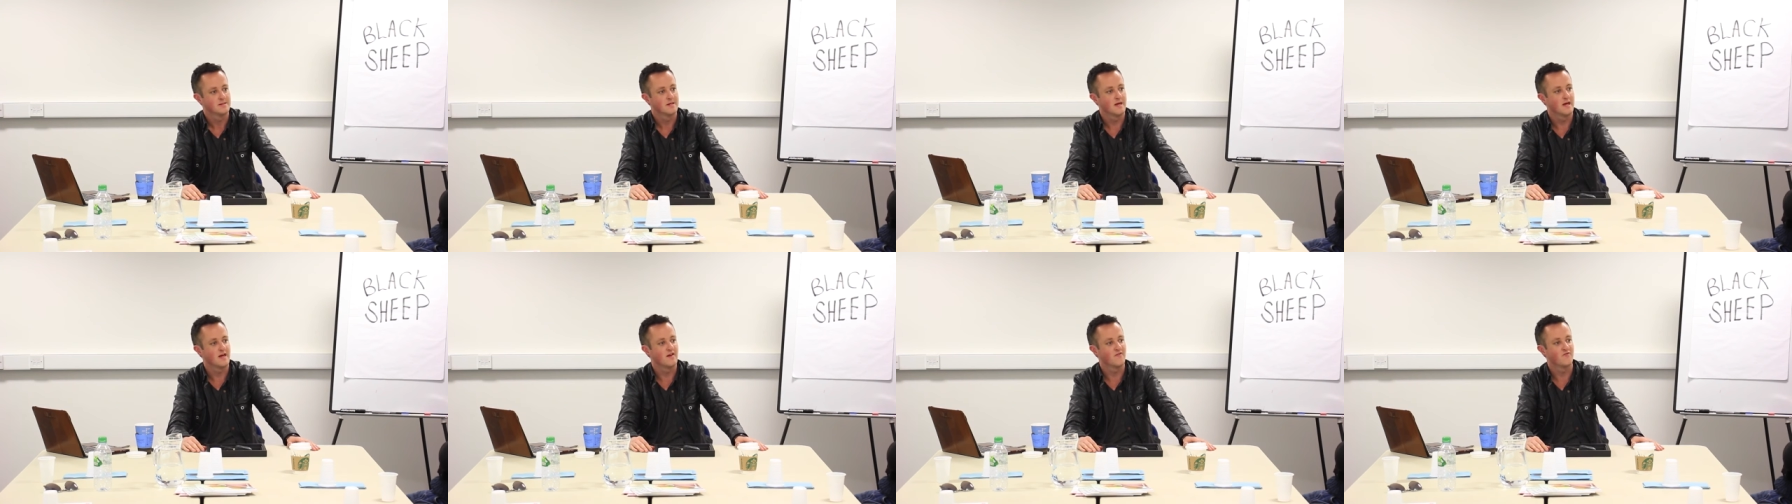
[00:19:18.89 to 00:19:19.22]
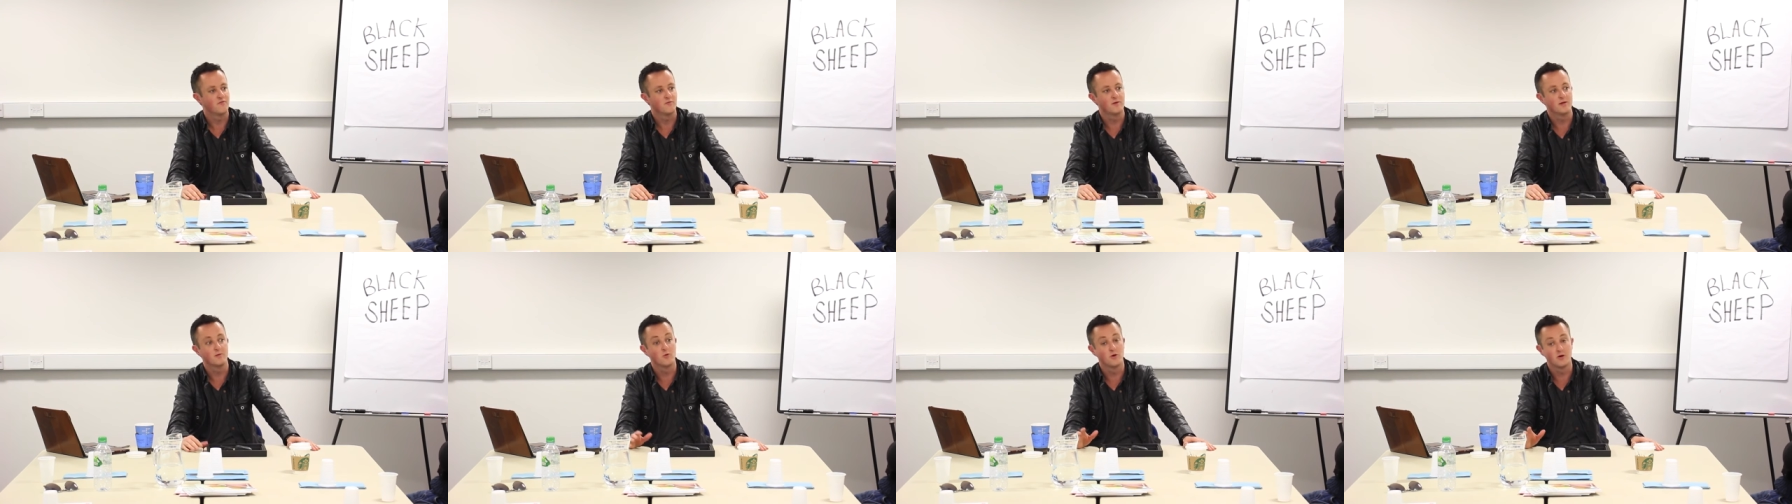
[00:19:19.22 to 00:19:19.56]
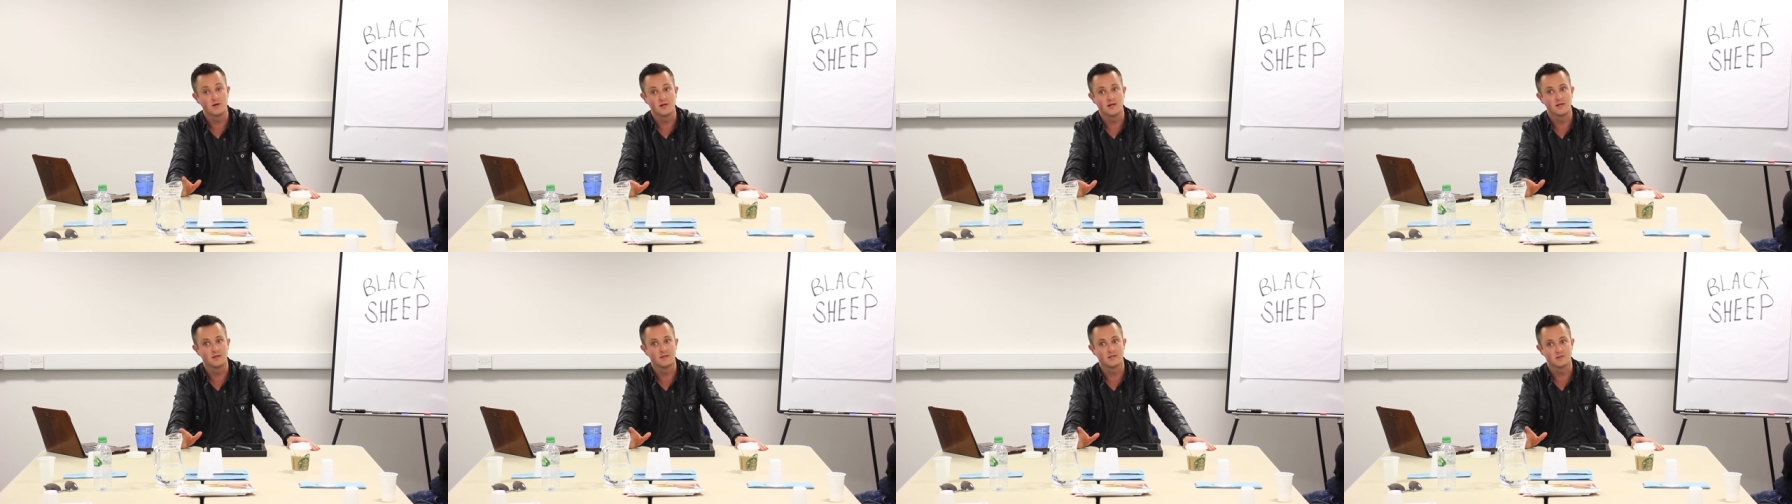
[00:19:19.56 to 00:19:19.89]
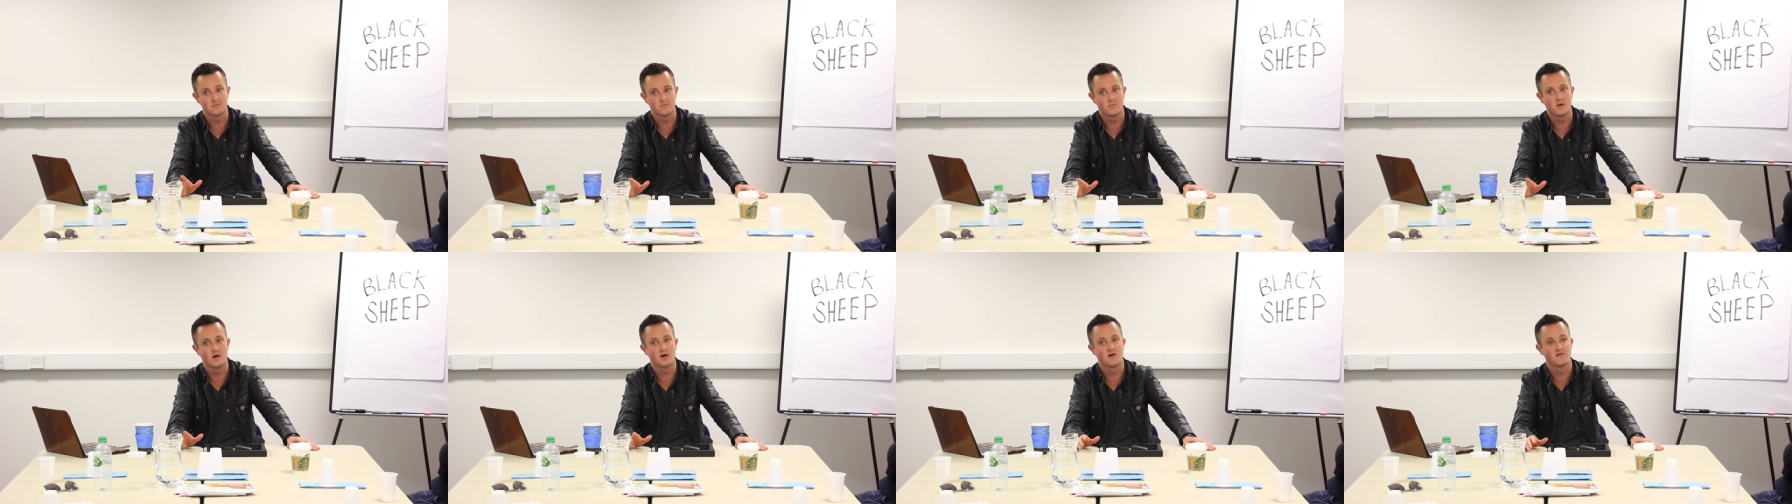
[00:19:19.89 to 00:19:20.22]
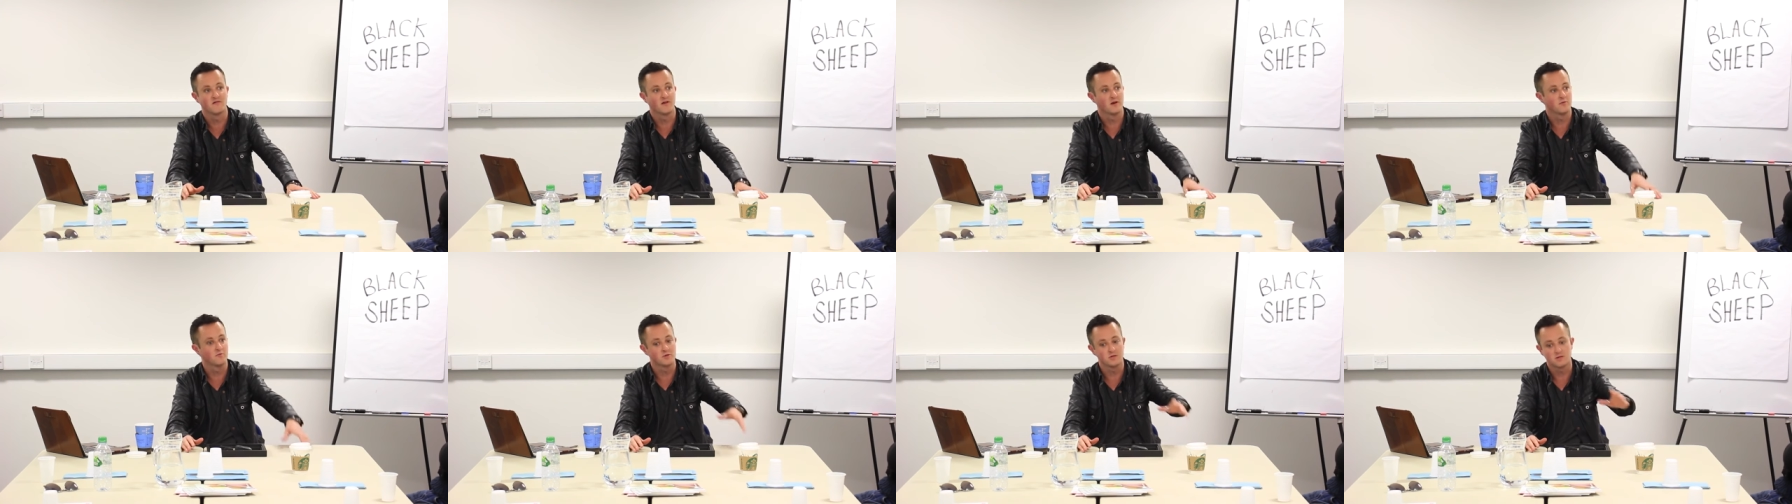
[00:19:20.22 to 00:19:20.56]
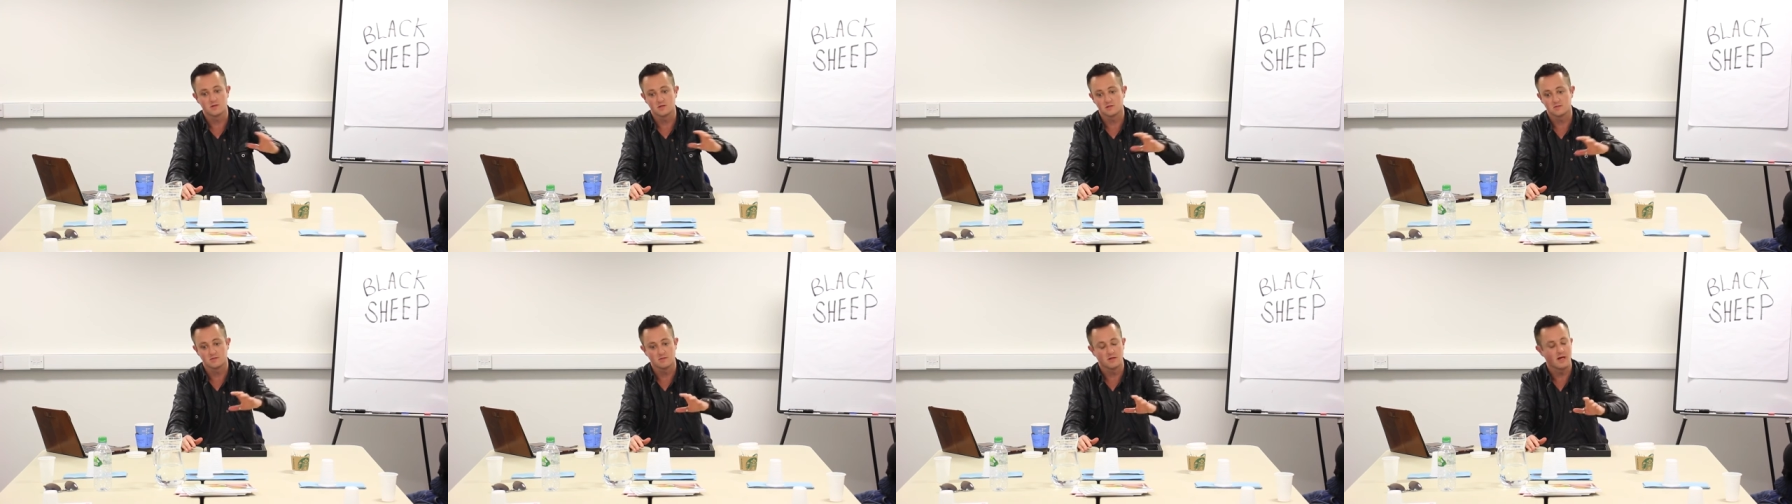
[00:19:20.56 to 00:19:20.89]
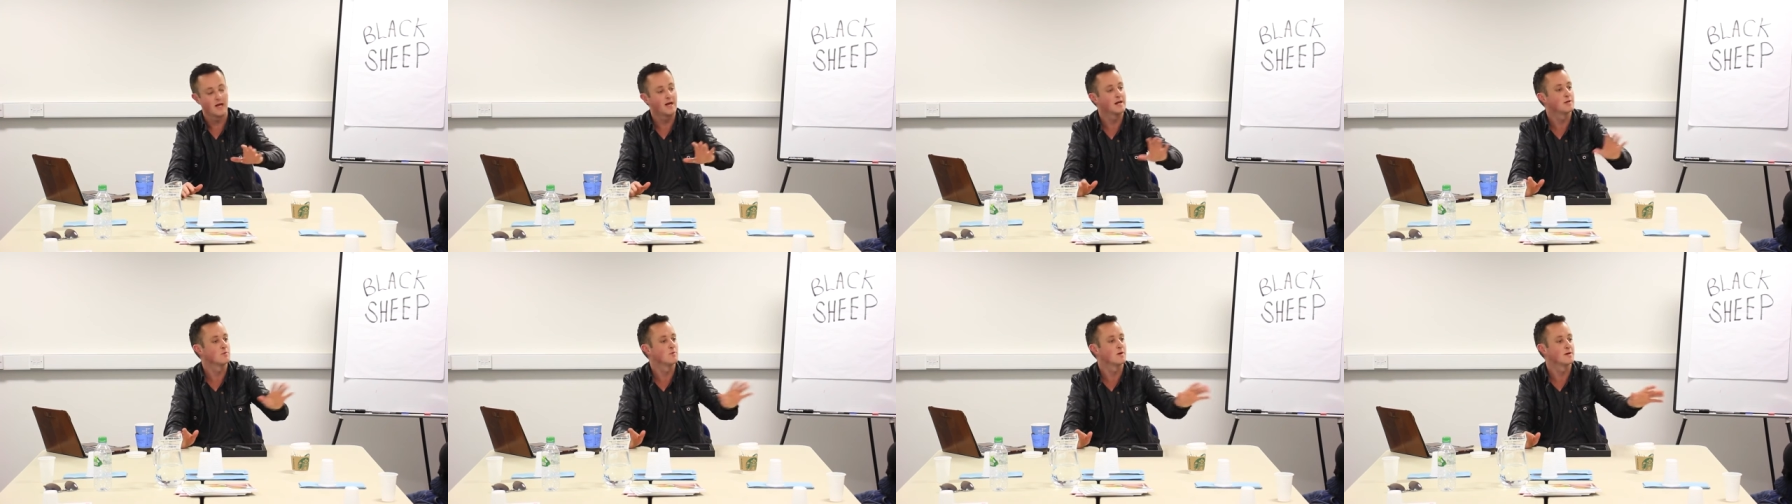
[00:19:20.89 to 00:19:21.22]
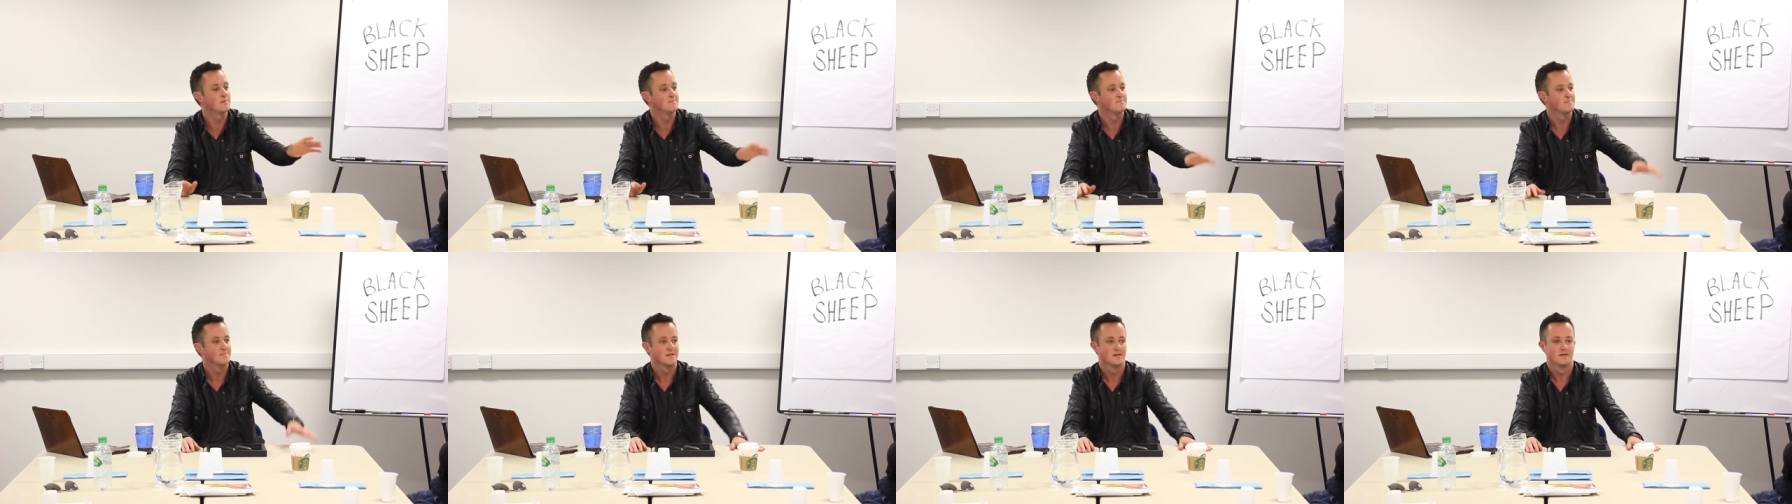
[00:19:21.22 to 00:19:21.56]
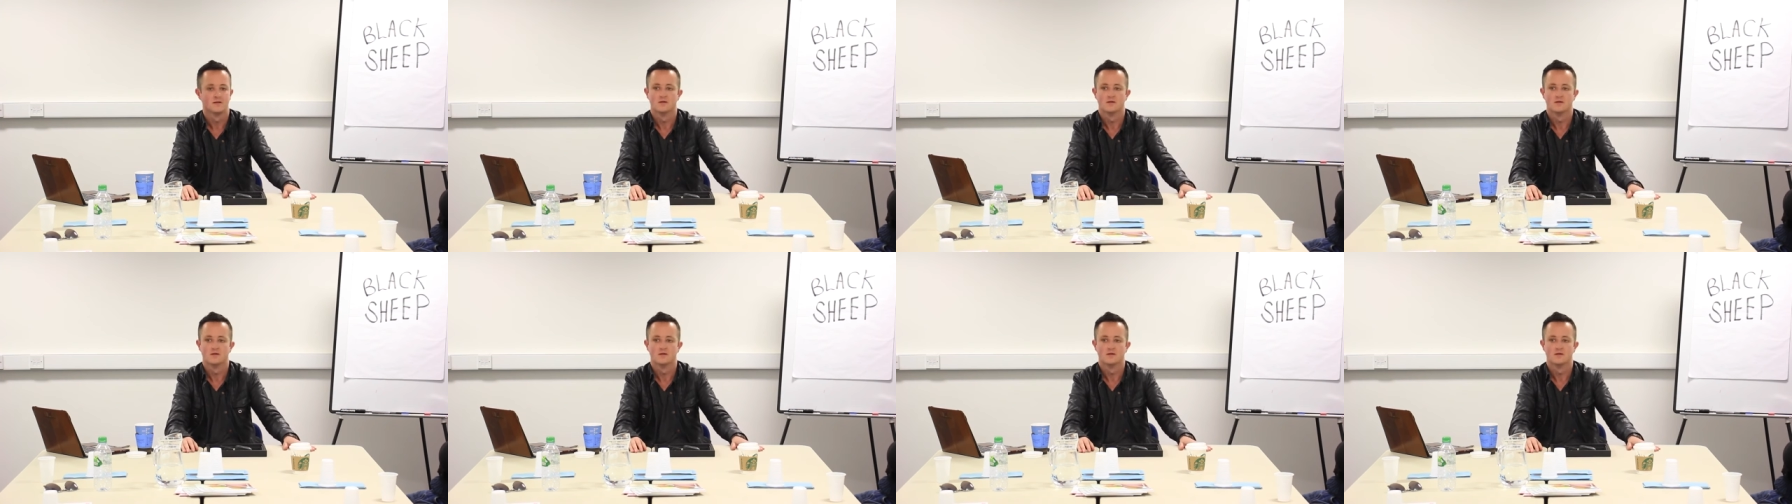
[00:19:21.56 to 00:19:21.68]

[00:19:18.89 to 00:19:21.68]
Yeah, if we weren't in this bar, I would just, but anyway.